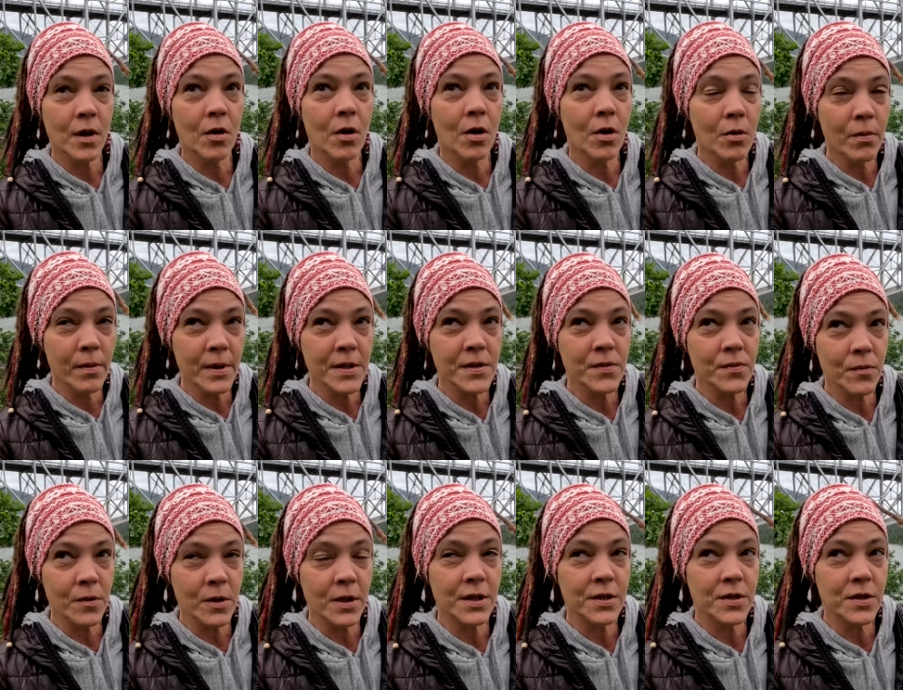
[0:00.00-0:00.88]
always
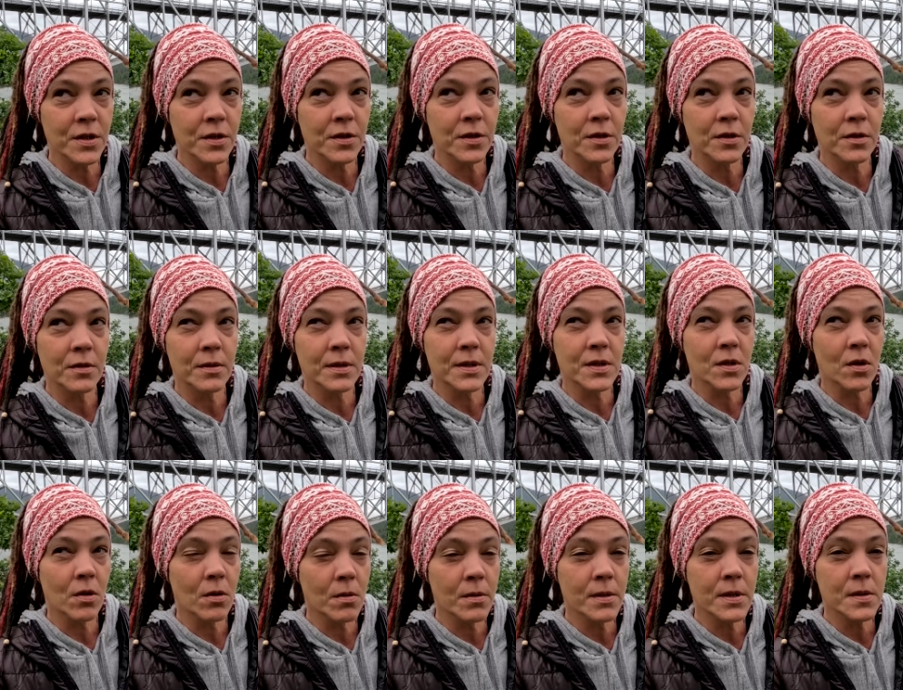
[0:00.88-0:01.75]
wanted to do. It's
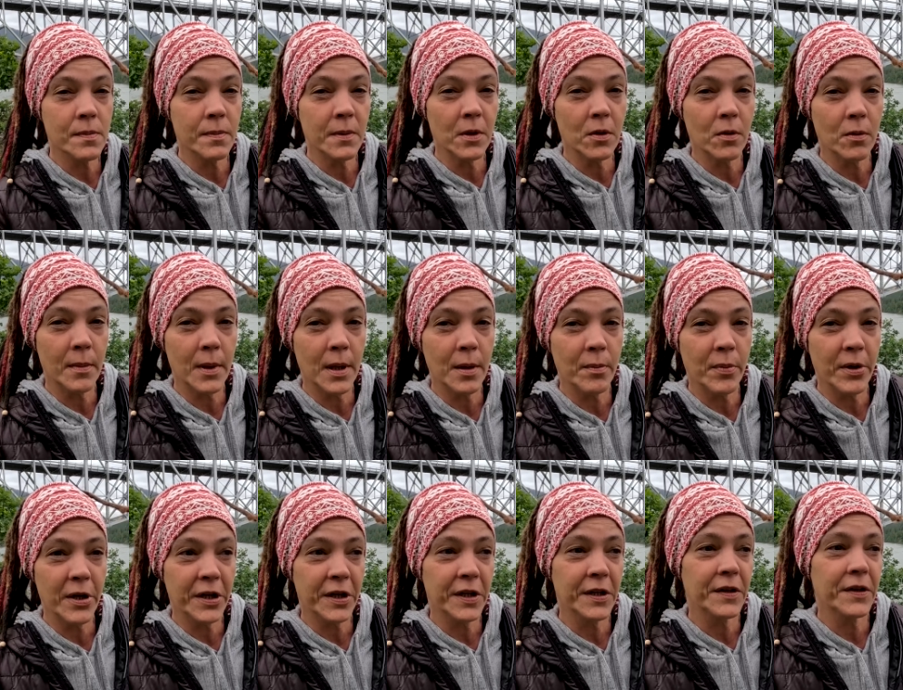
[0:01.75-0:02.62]
always been on my
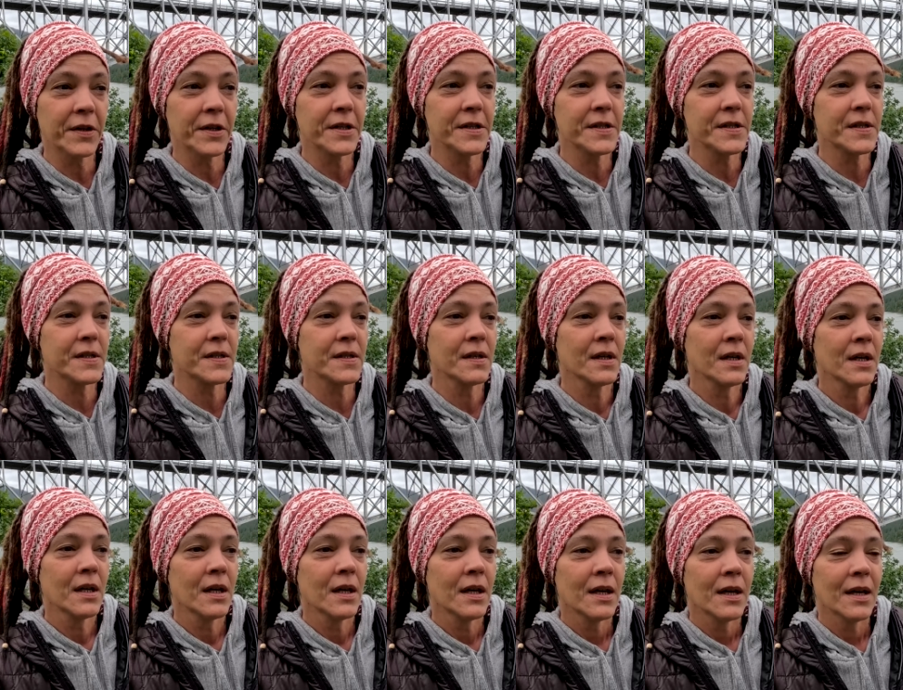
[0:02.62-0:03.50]
bucket list.
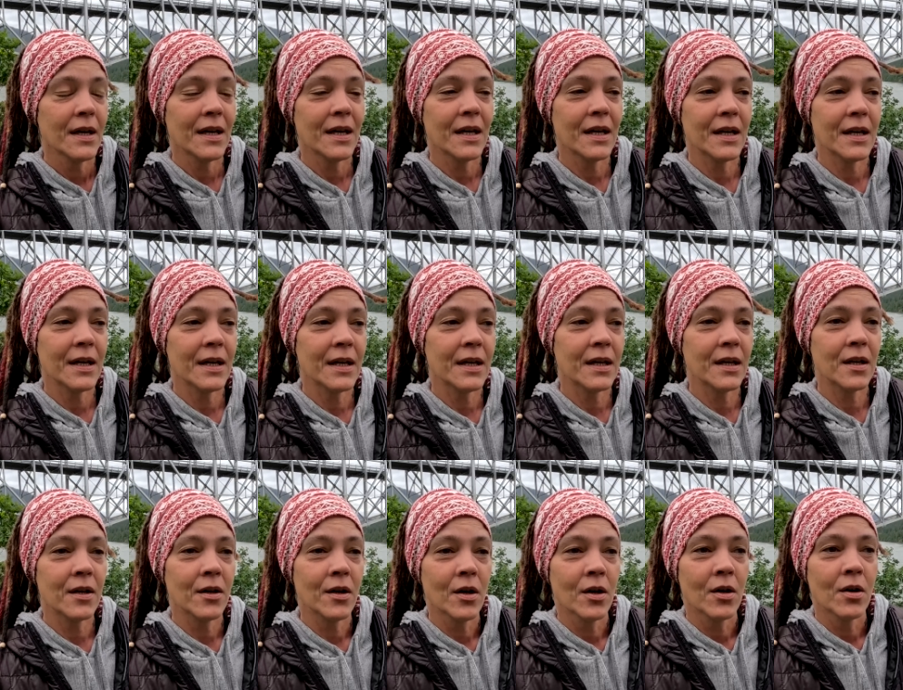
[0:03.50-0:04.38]

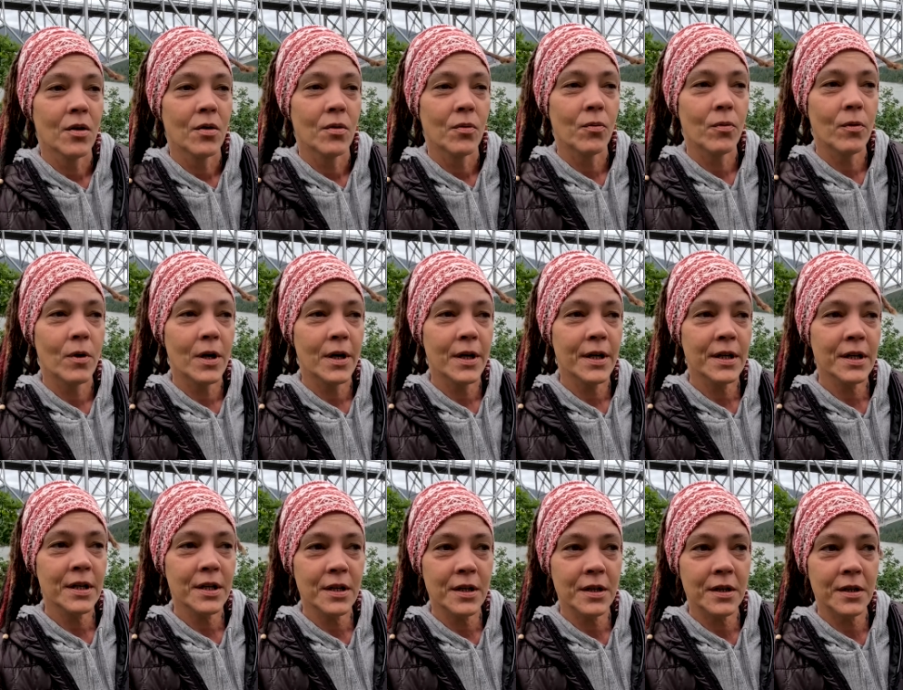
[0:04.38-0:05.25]
And one
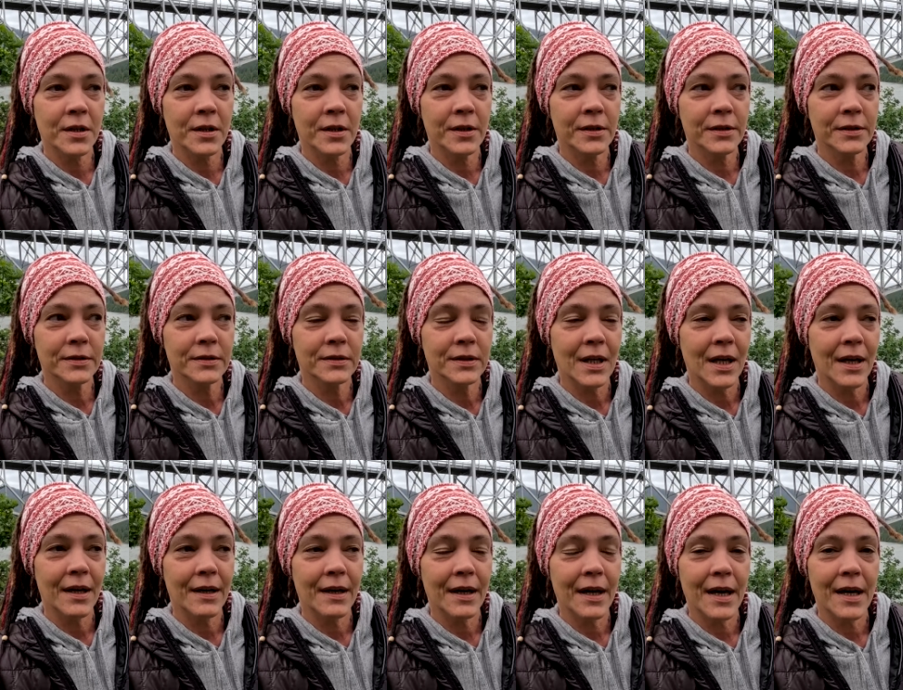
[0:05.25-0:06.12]
year,
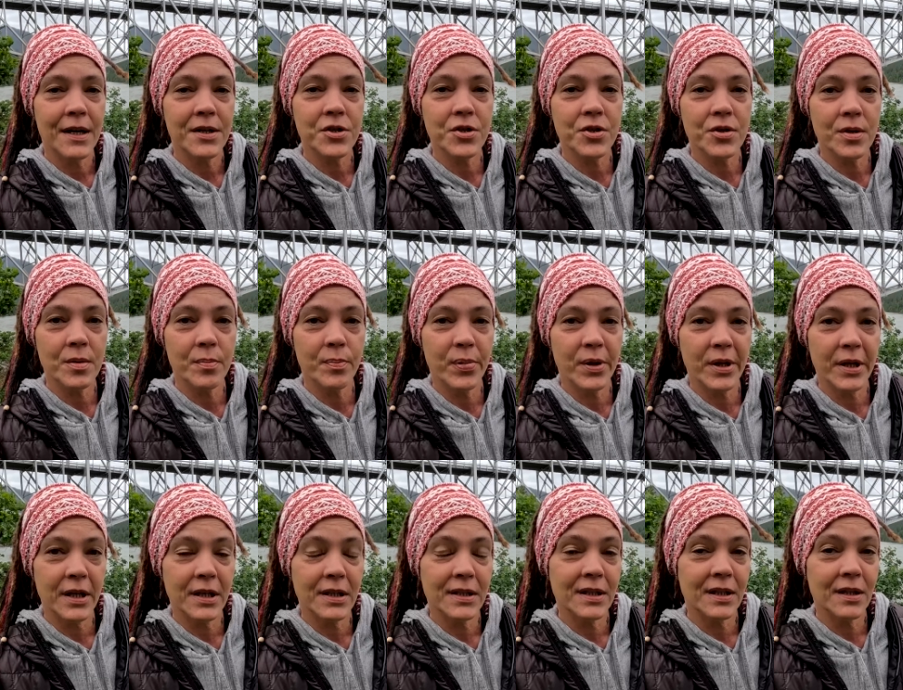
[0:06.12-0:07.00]
I actually
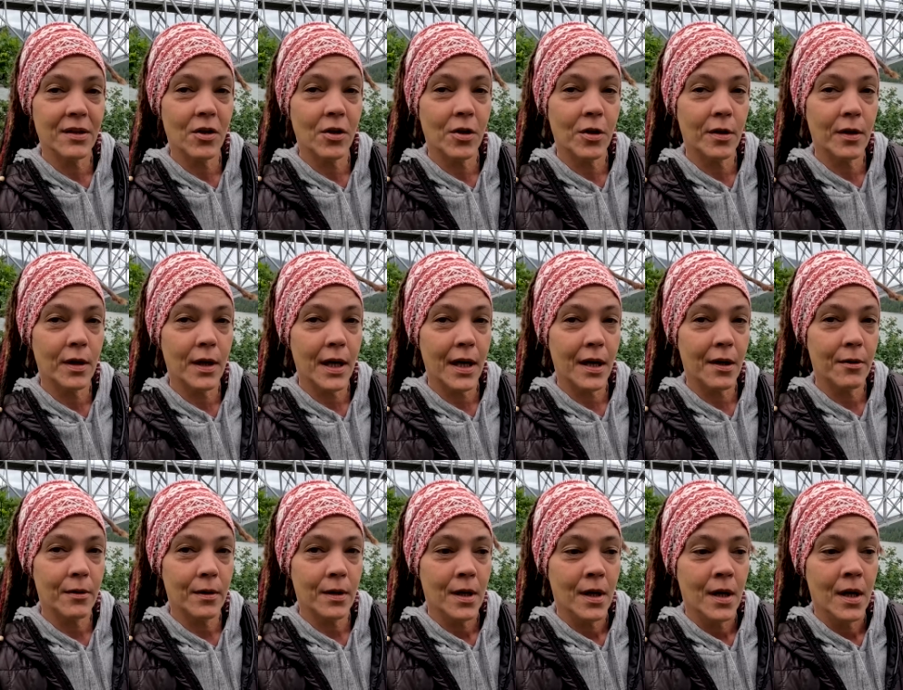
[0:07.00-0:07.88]
planned it all
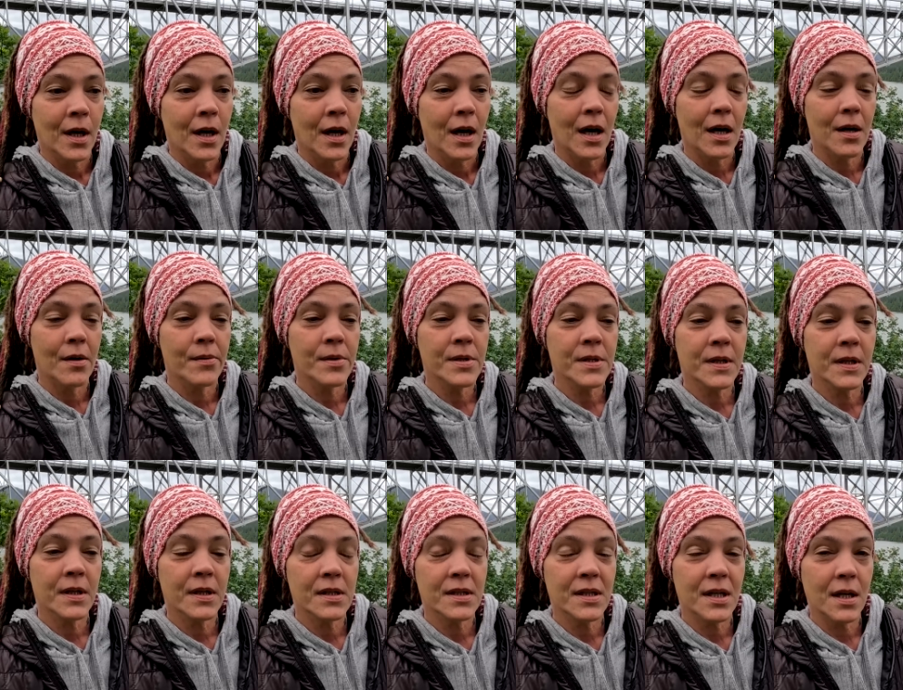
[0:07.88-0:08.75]
out. I was
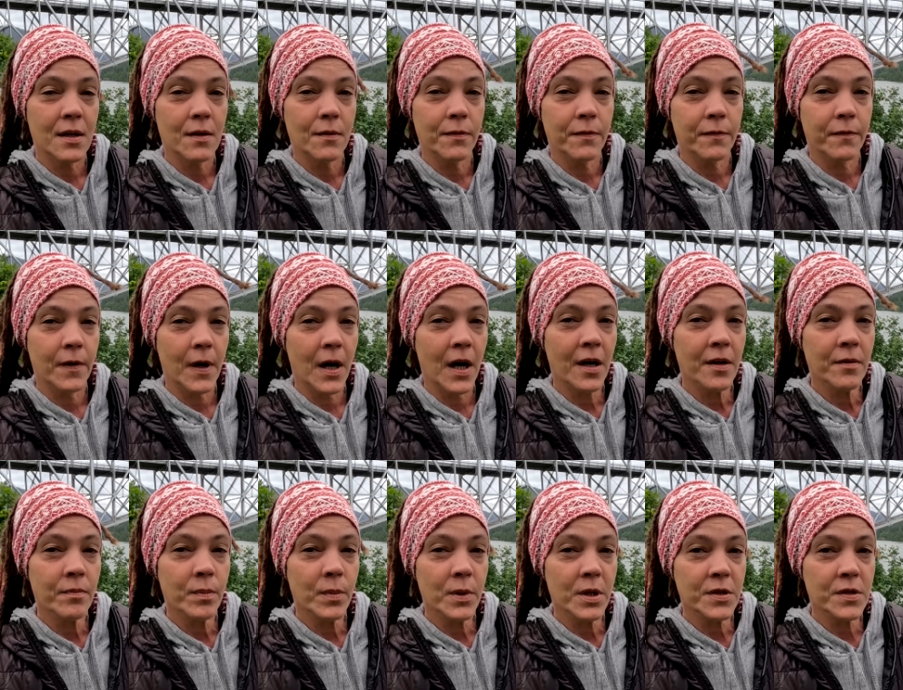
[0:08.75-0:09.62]
gonna take
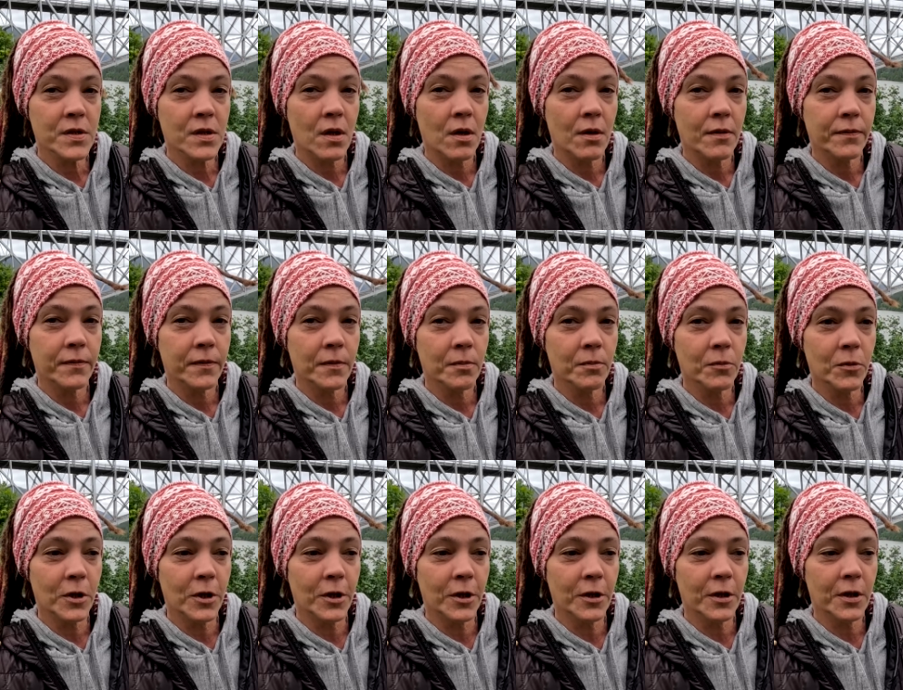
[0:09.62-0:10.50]
5 months off from
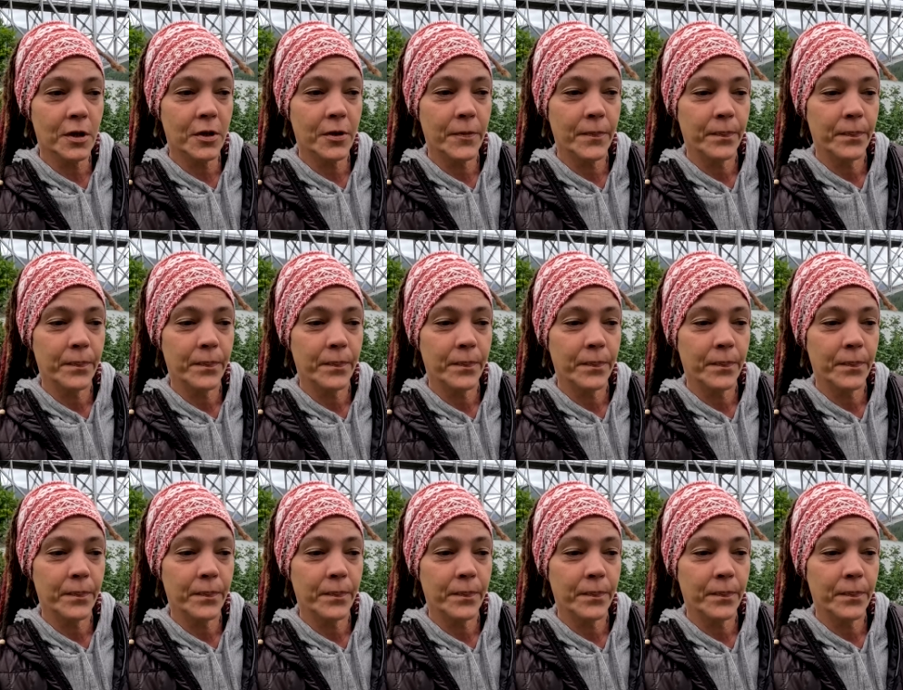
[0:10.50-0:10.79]
work